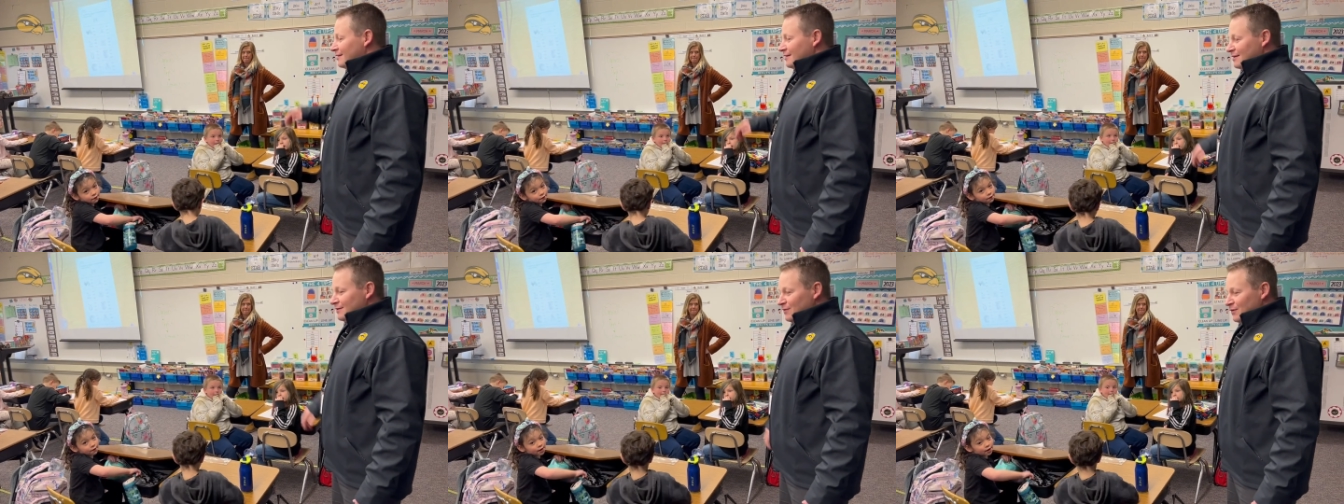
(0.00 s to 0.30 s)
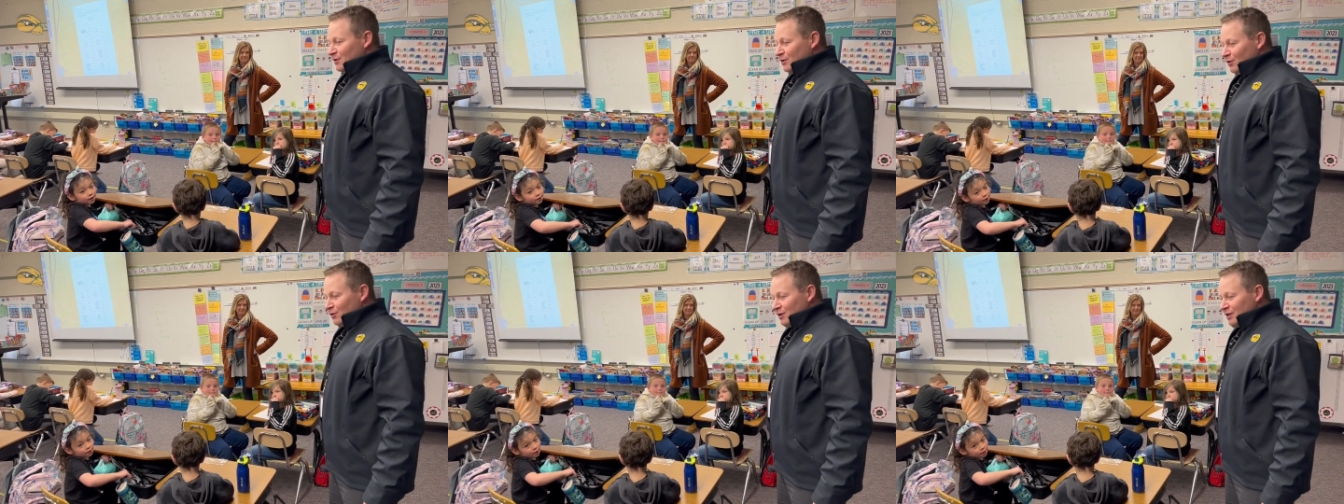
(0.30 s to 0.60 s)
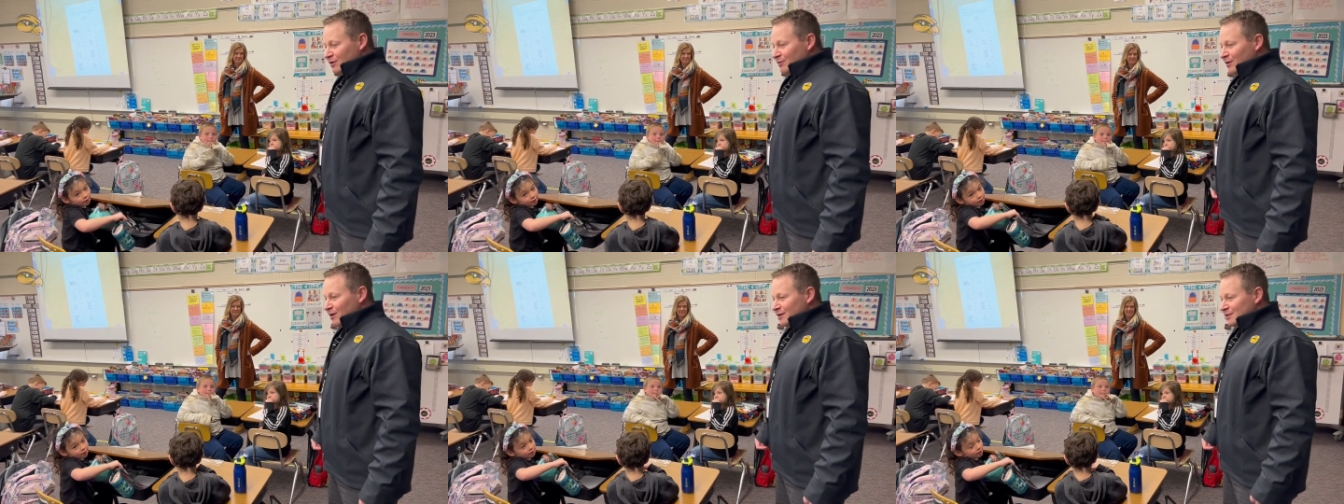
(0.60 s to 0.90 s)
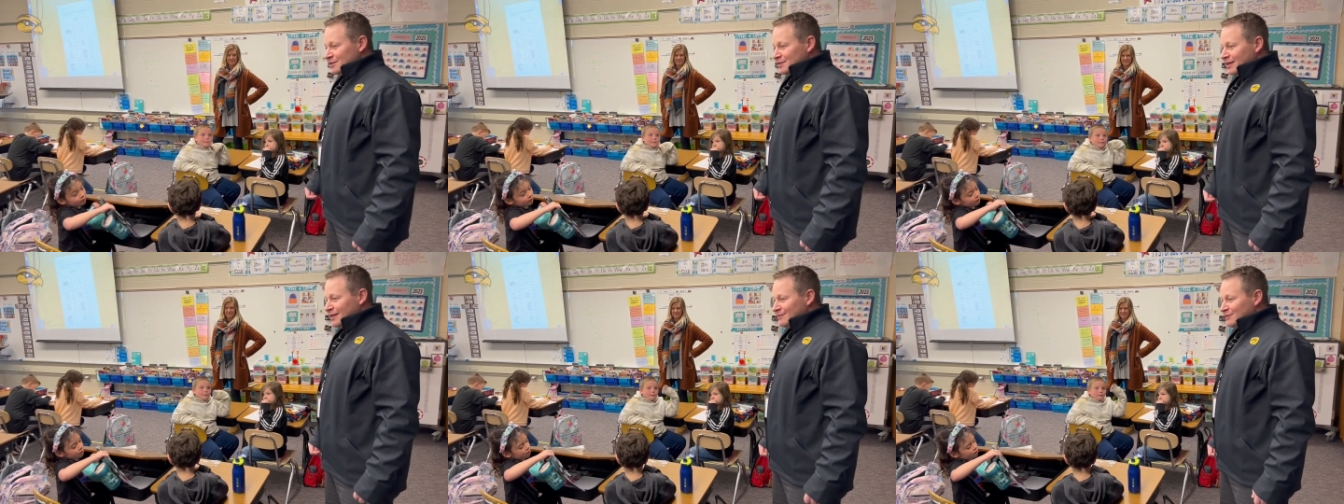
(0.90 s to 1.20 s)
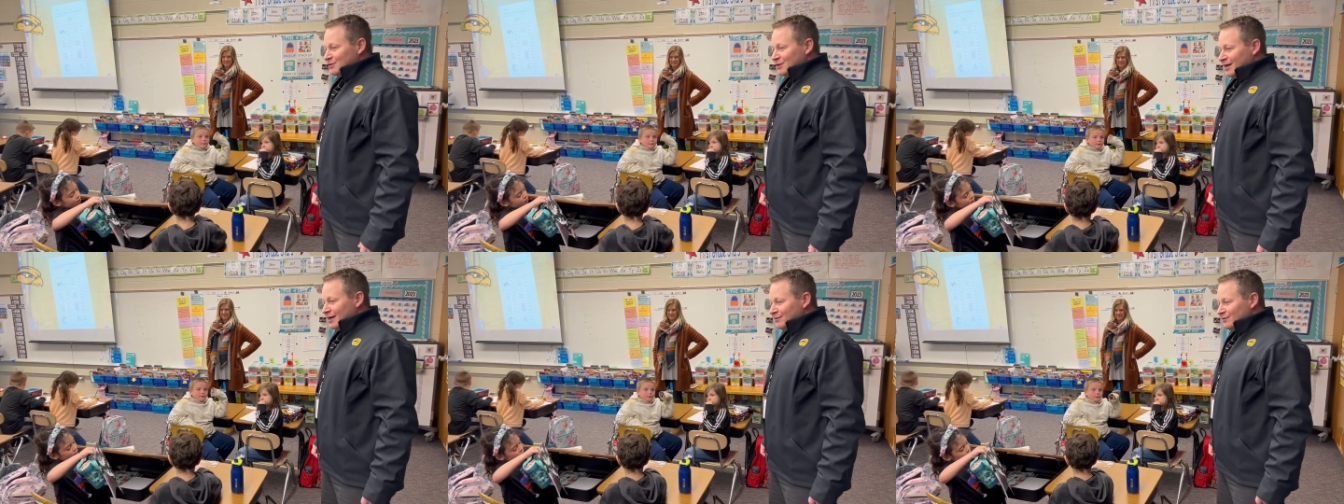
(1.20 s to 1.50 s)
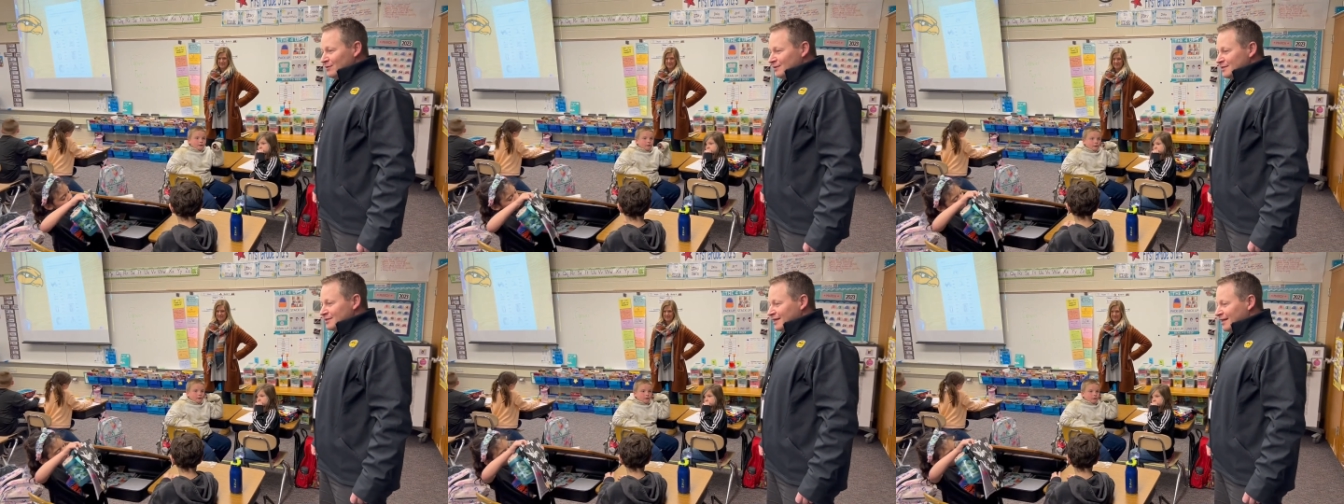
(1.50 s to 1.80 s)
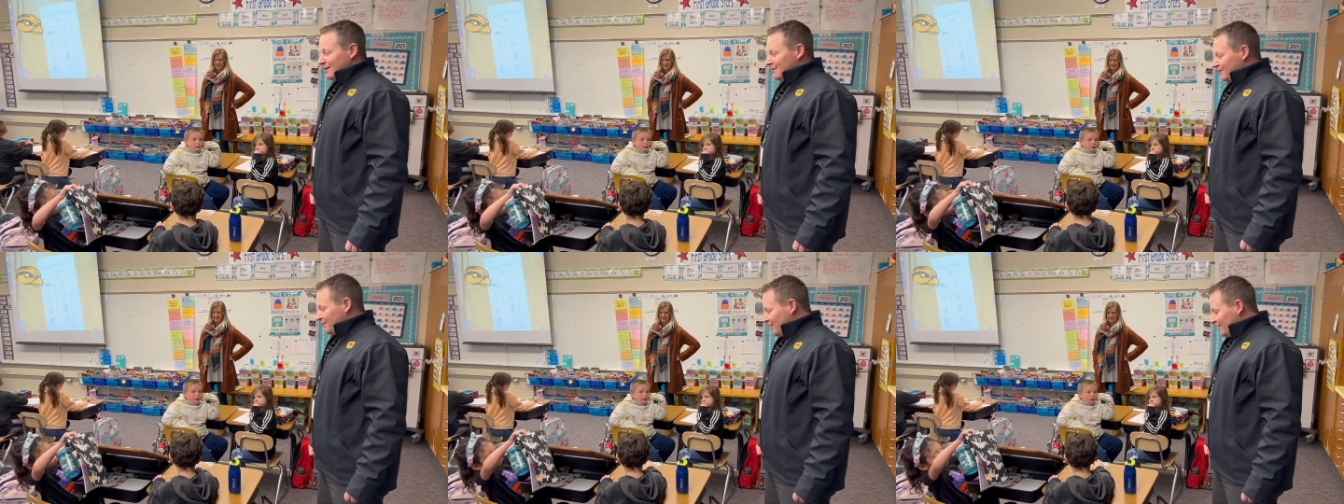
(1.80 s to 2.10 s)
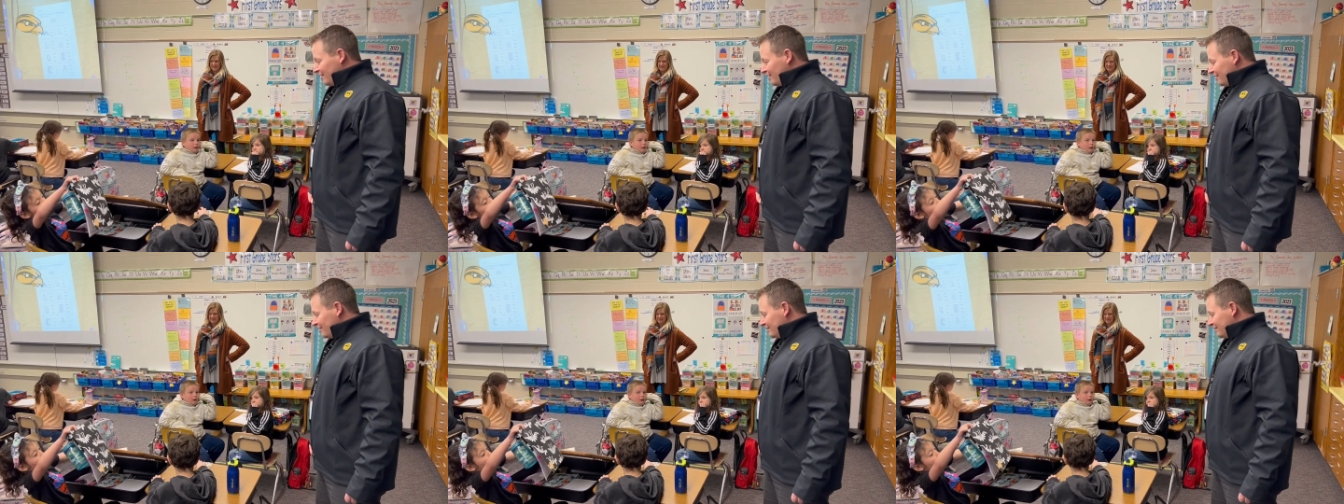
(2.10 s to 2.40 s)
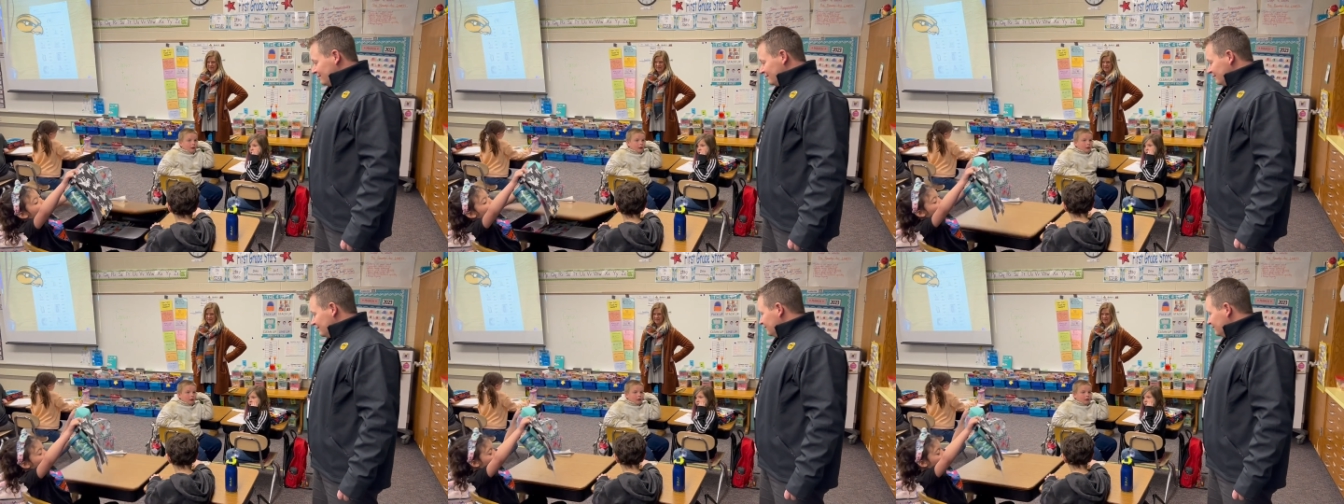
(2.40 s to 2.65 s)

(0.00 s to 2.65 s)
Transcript: If you going anywhere, safe travels, have fun.